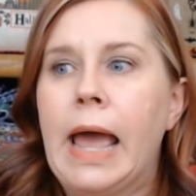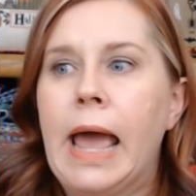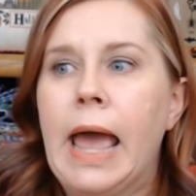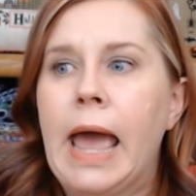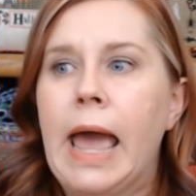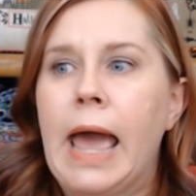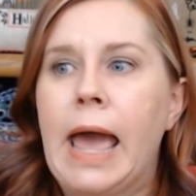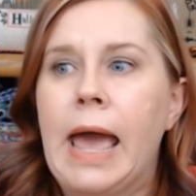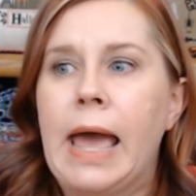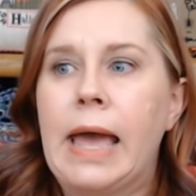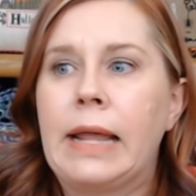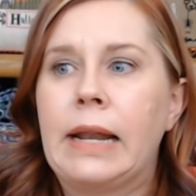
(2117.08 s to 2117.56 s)

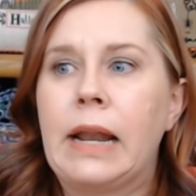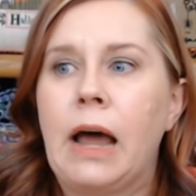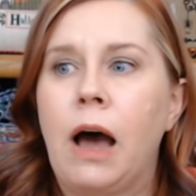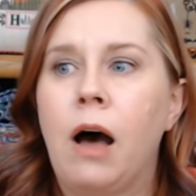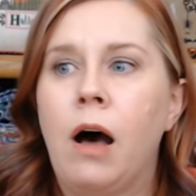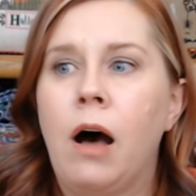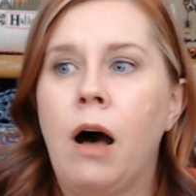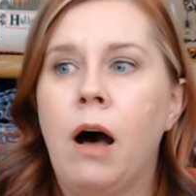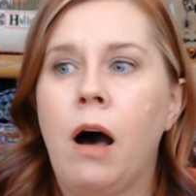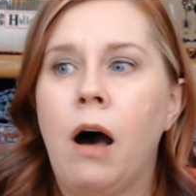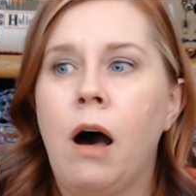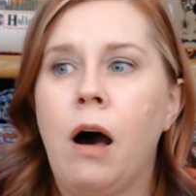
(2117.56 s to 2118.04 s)
And
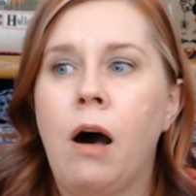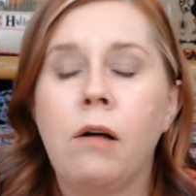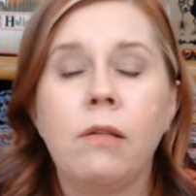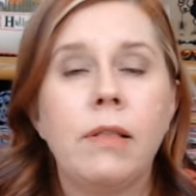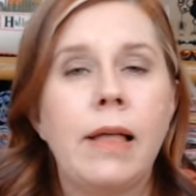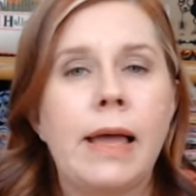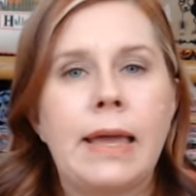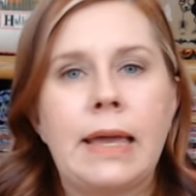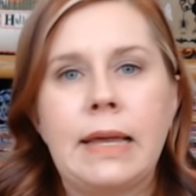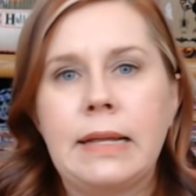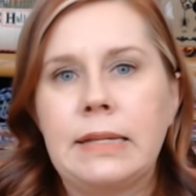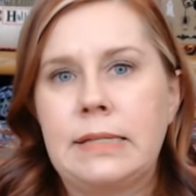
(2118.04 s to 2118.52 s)
all
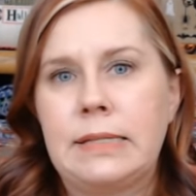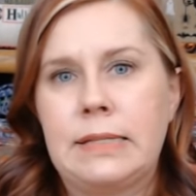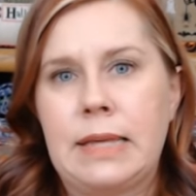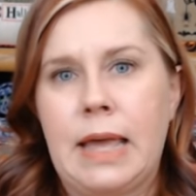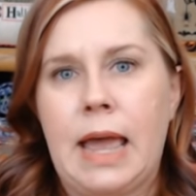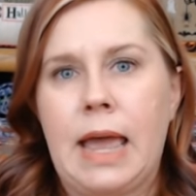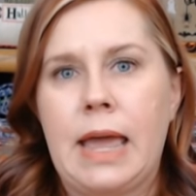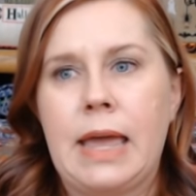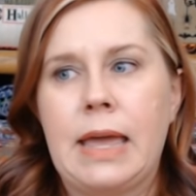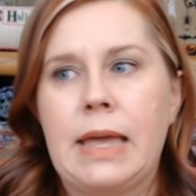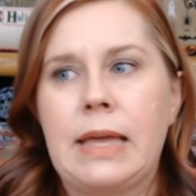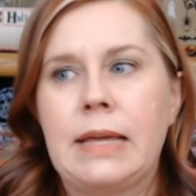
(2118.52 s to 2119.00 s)
I can
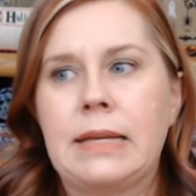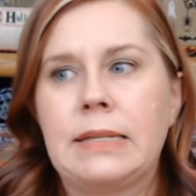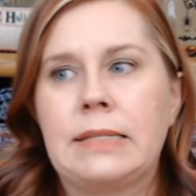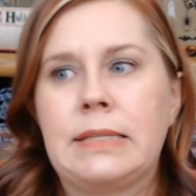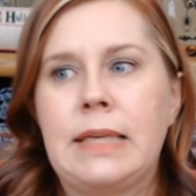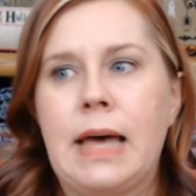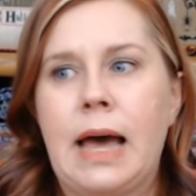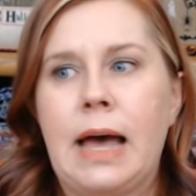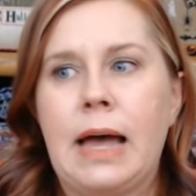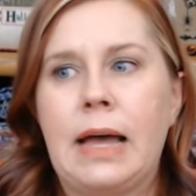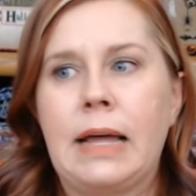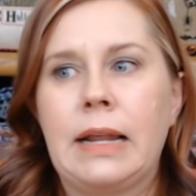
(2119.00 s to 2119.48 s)
say is
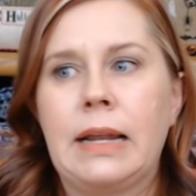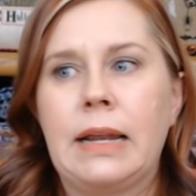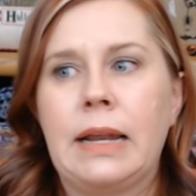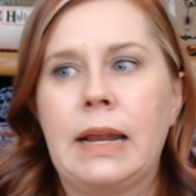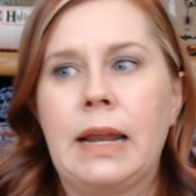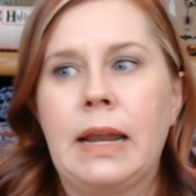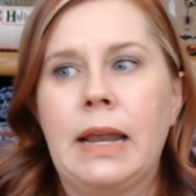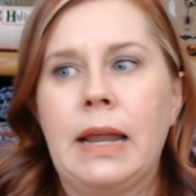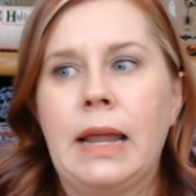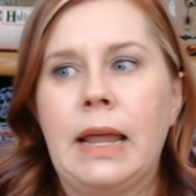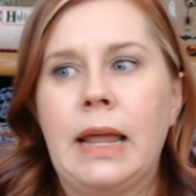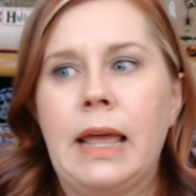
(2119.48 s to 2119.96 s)
that
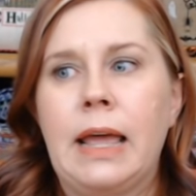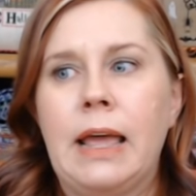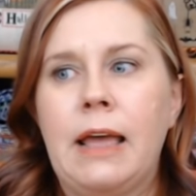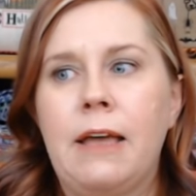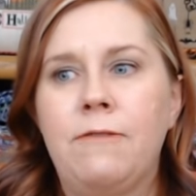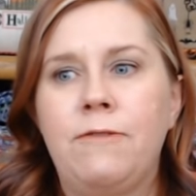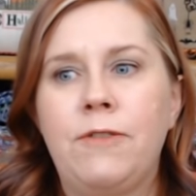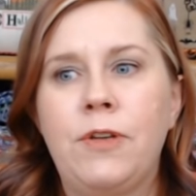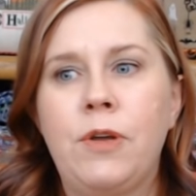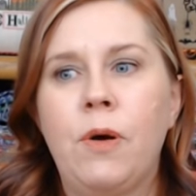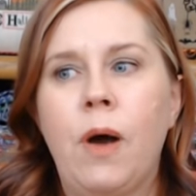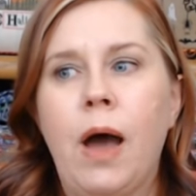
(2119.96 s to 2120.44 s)

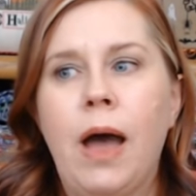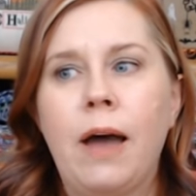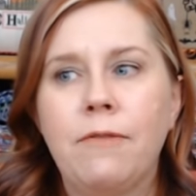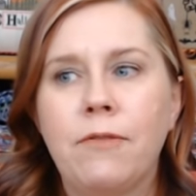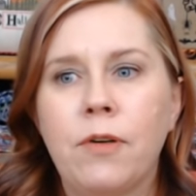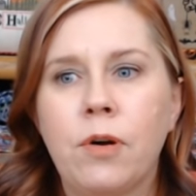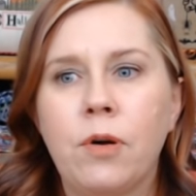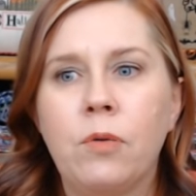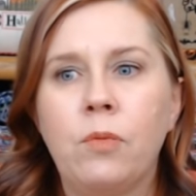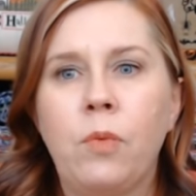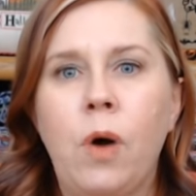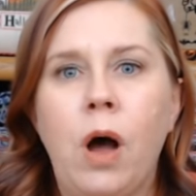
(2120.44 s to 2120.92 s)
if you
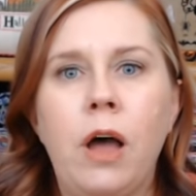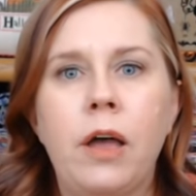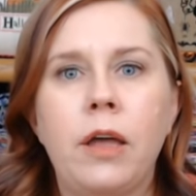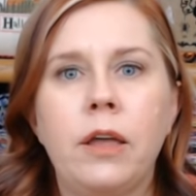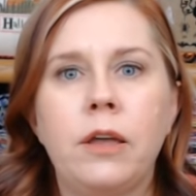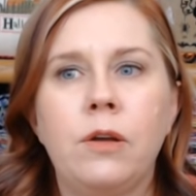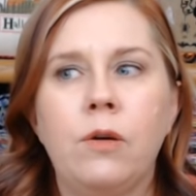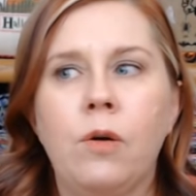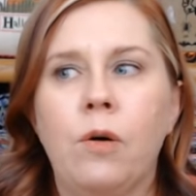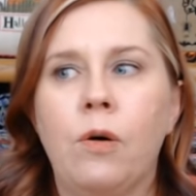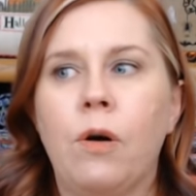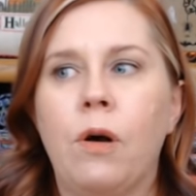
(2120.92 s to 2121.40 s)
ever want
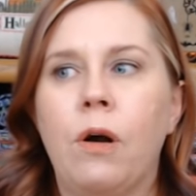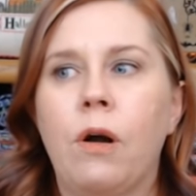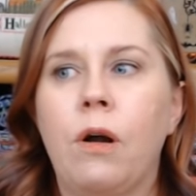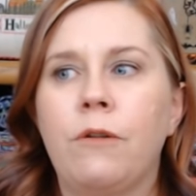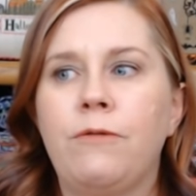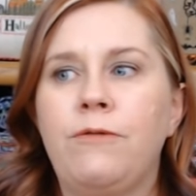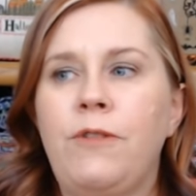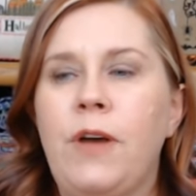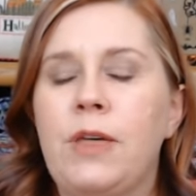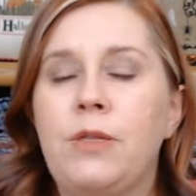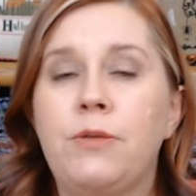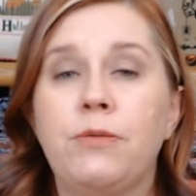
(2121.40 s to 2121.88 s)
your
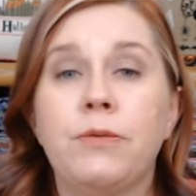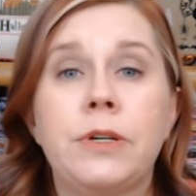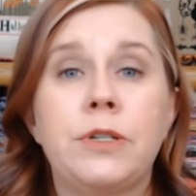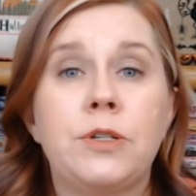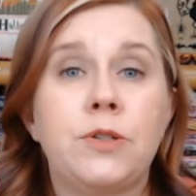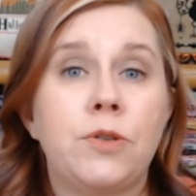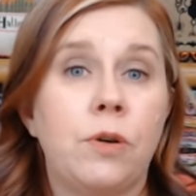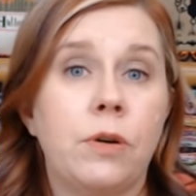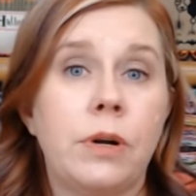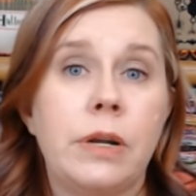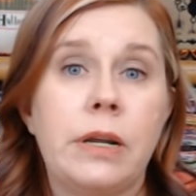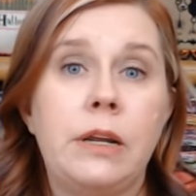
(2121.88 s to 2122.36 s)
faith
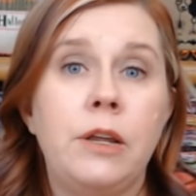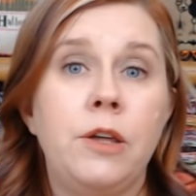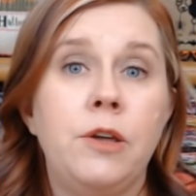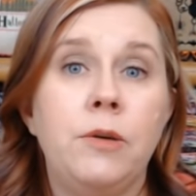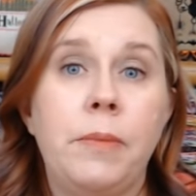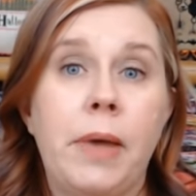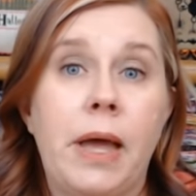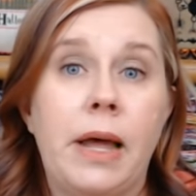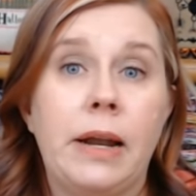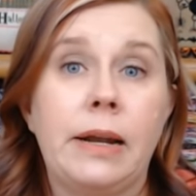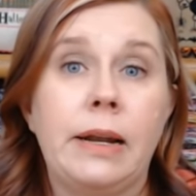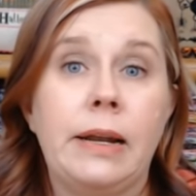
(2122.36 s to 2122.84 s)
restored in
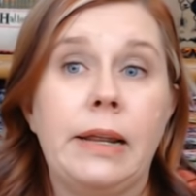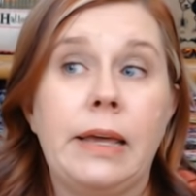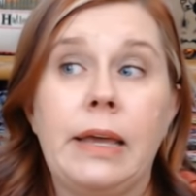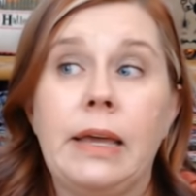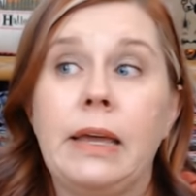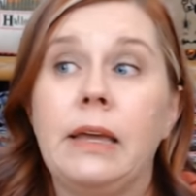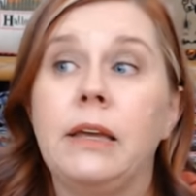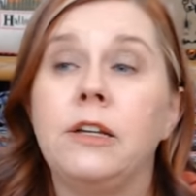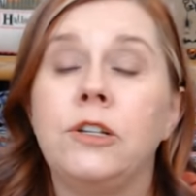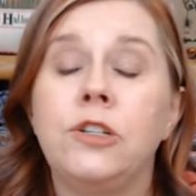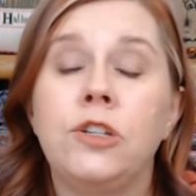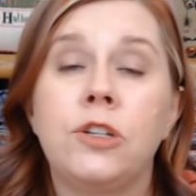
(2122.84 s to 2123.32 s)

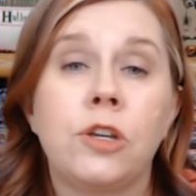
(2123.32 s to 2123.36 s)
humanity,